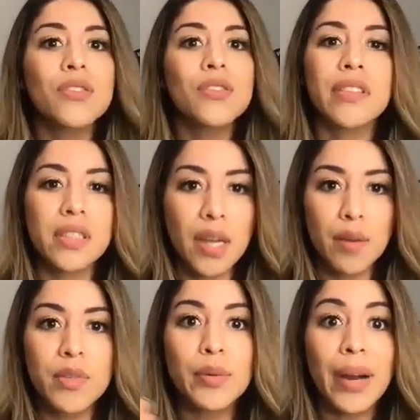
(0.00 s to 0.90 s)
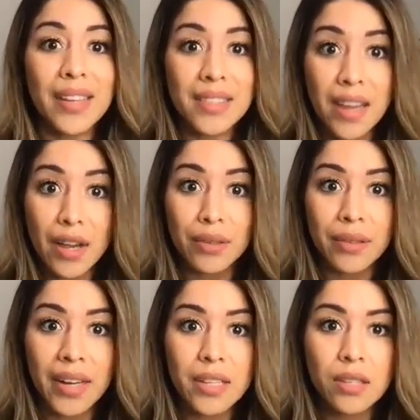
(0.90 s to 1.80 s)
you took the time to write it down,
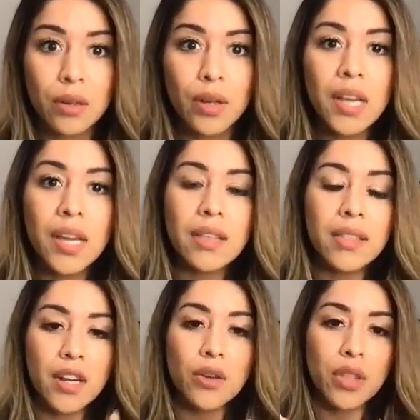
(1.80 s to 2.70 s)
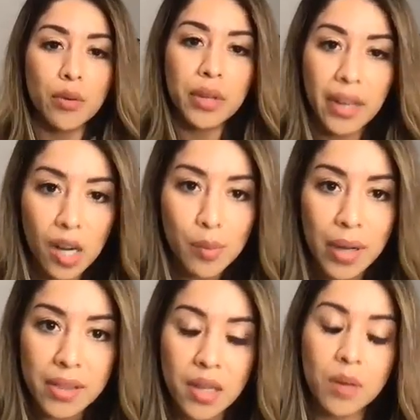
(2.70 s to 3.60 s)
right? So they know that we care
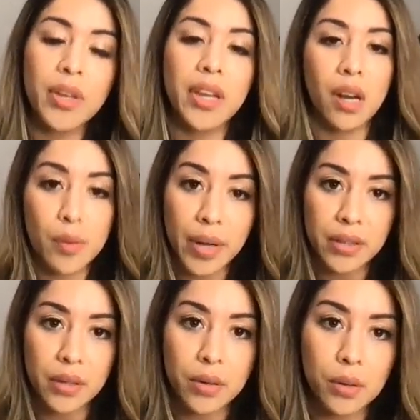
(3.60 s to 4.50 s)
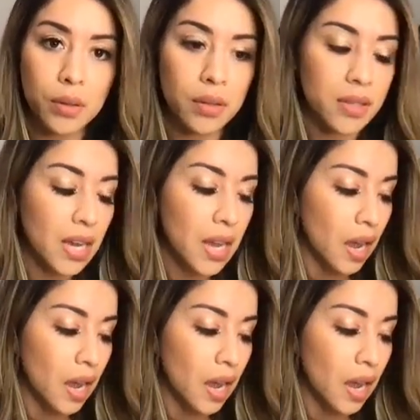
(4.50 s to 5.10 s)
about them, we care about their goals.